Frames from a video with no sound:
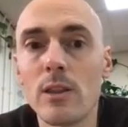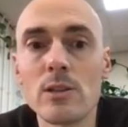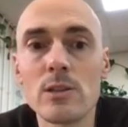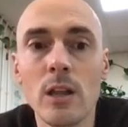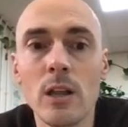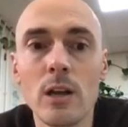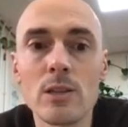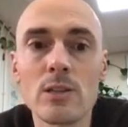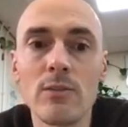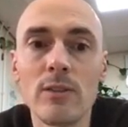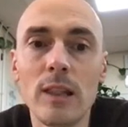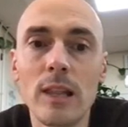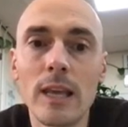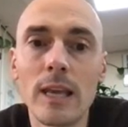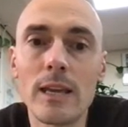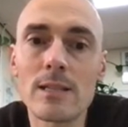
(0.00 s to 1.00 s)
there's lots of
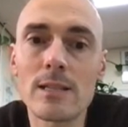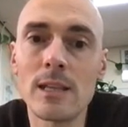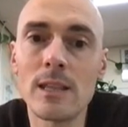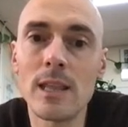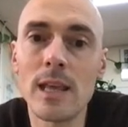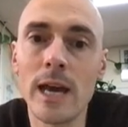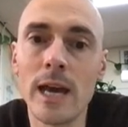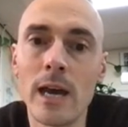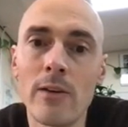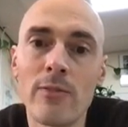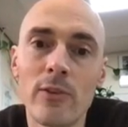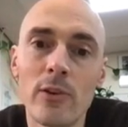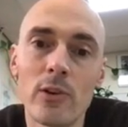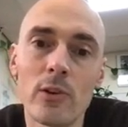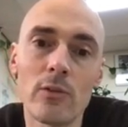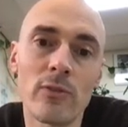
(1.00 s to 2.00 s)
links in there
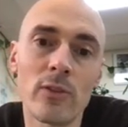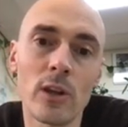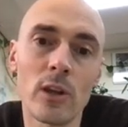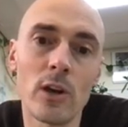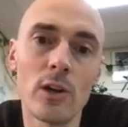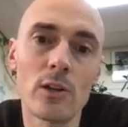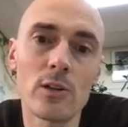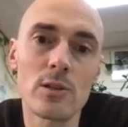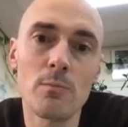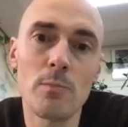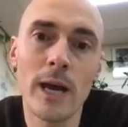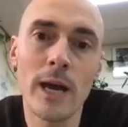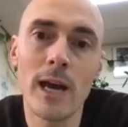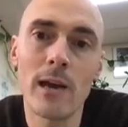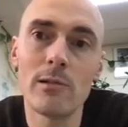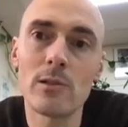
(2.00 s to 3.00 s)
for learners and
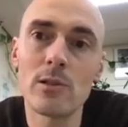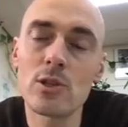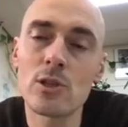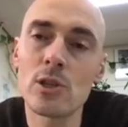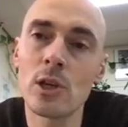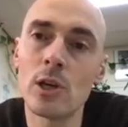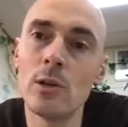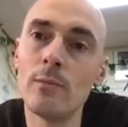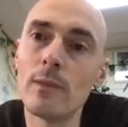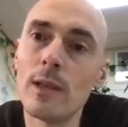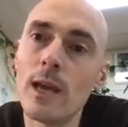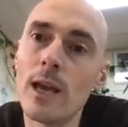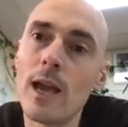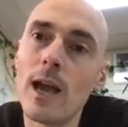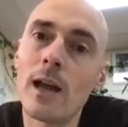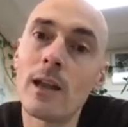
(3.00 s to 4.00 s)
parents too.
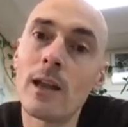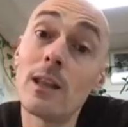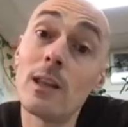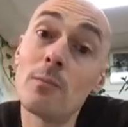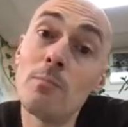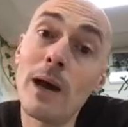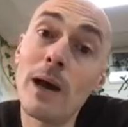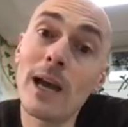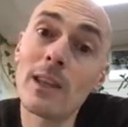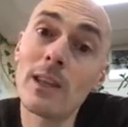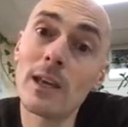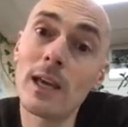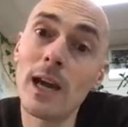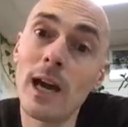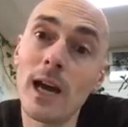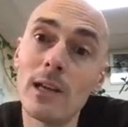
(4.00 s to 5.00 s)
And then at the back of the
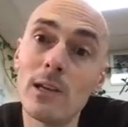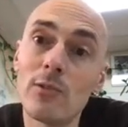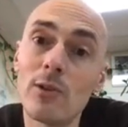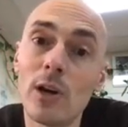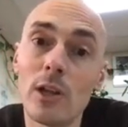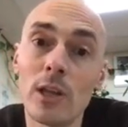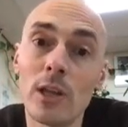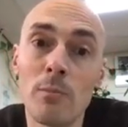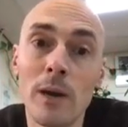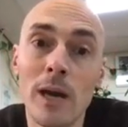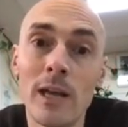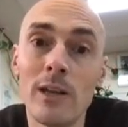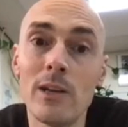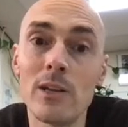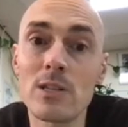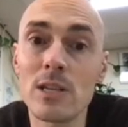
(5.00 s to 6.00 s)
guide, you've got the
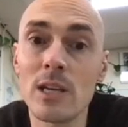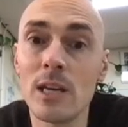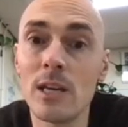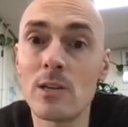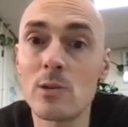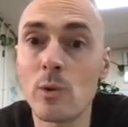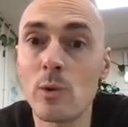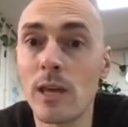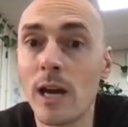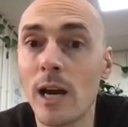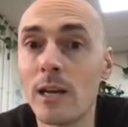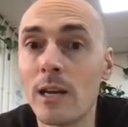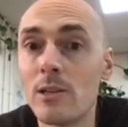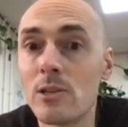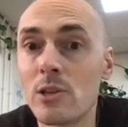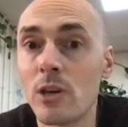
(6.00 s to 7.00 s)
appendices with
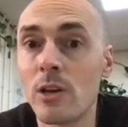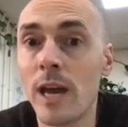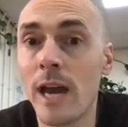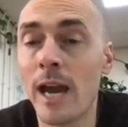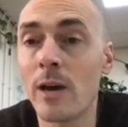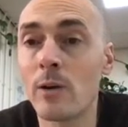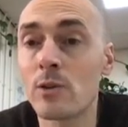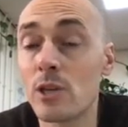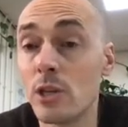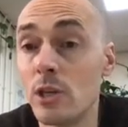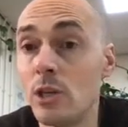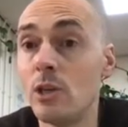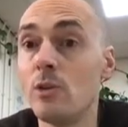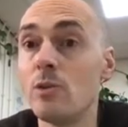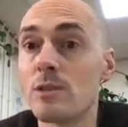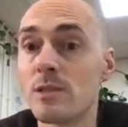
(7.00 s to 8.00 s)
guidance on how to
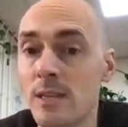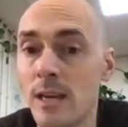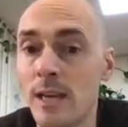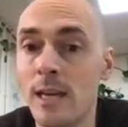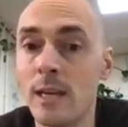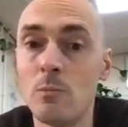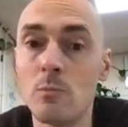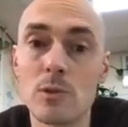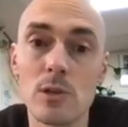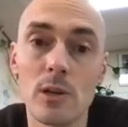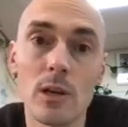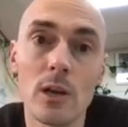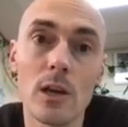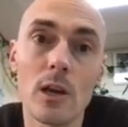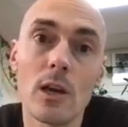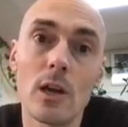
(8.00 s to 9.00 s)
use Teams,
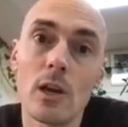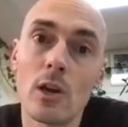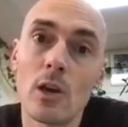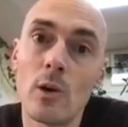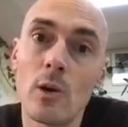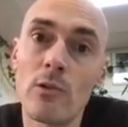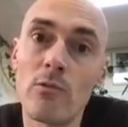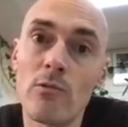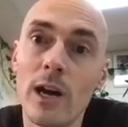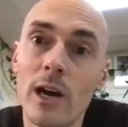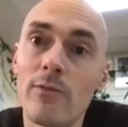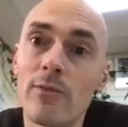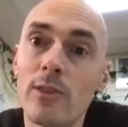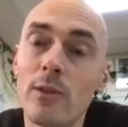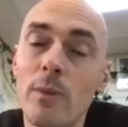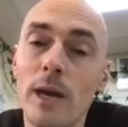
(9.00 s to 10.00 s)
going
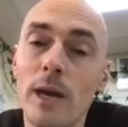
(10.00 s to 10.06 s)
right from the